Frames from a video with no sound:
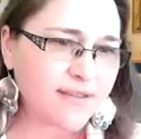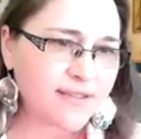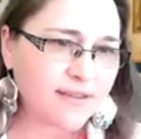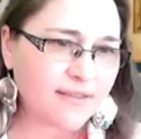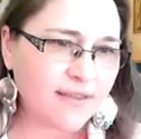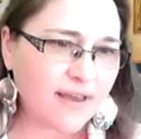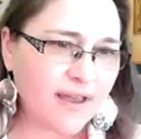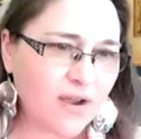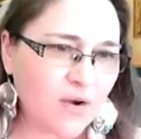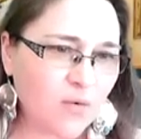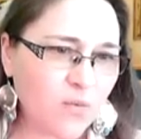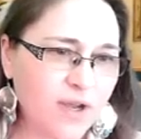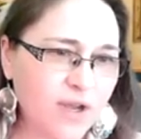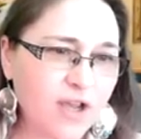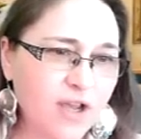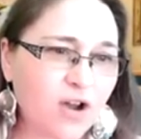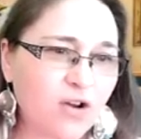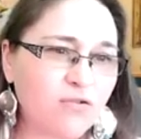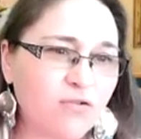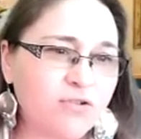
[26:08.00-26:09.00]
that we
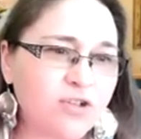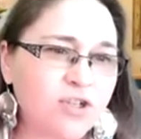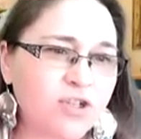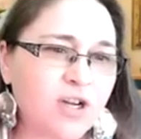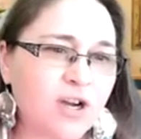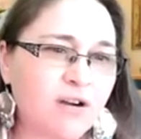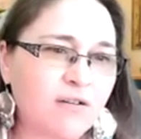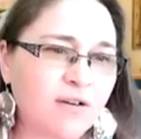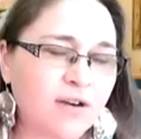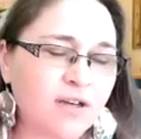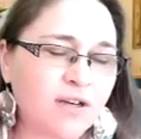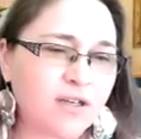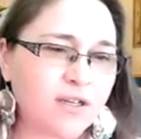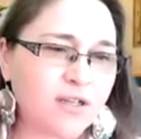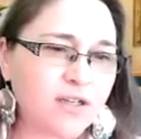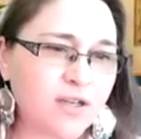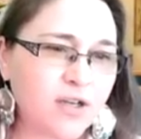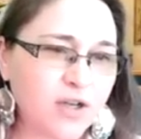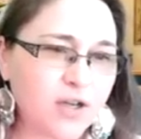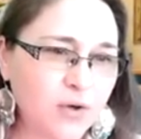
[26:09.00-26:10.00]
coach our
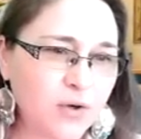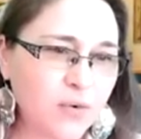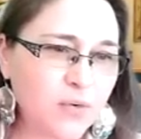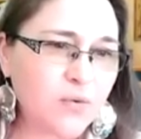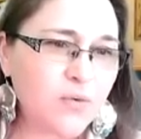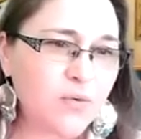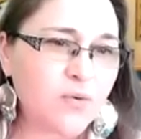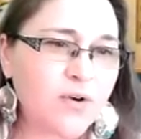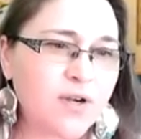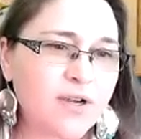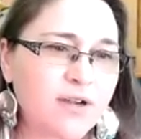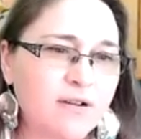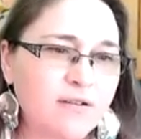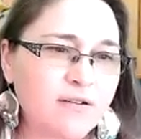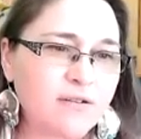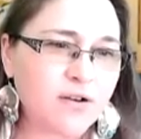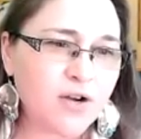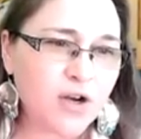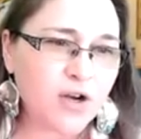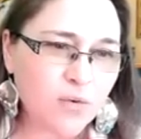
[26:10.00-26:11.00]

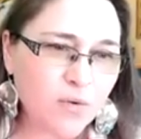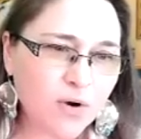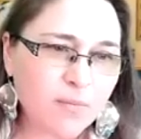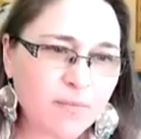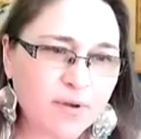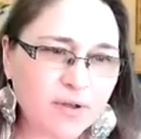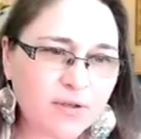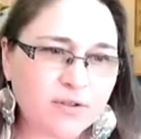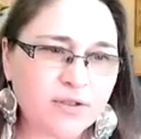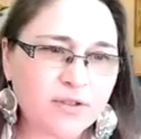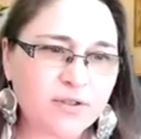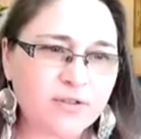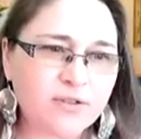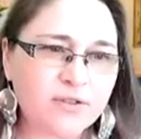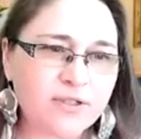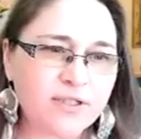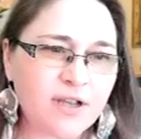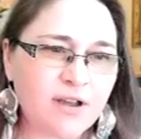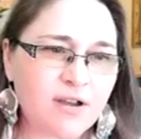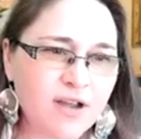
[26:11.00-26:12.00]
newer
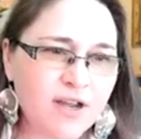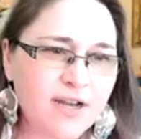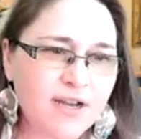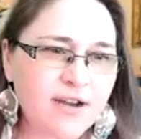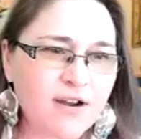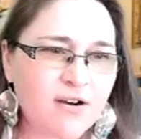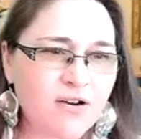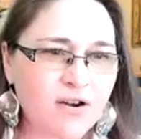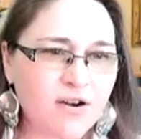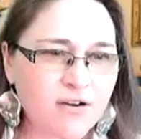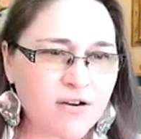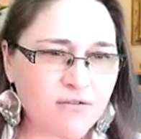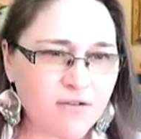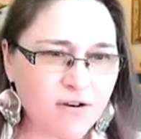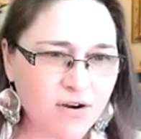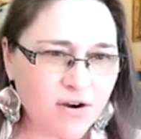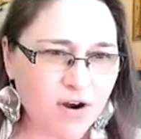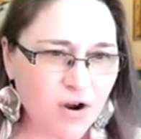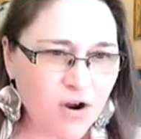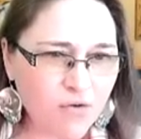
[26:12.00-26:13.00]
builders on, our
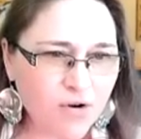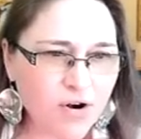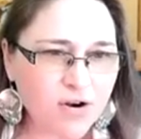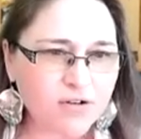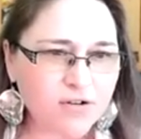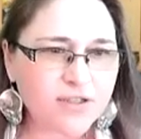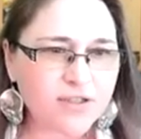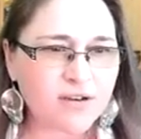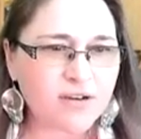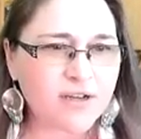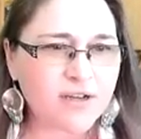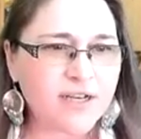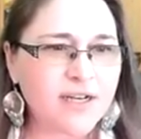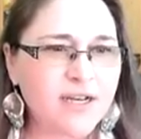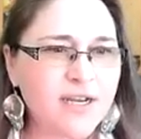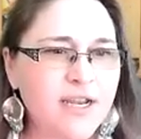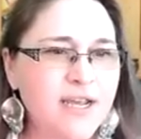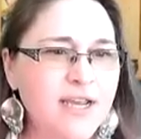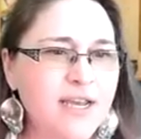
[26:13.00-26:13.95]
newer owners on,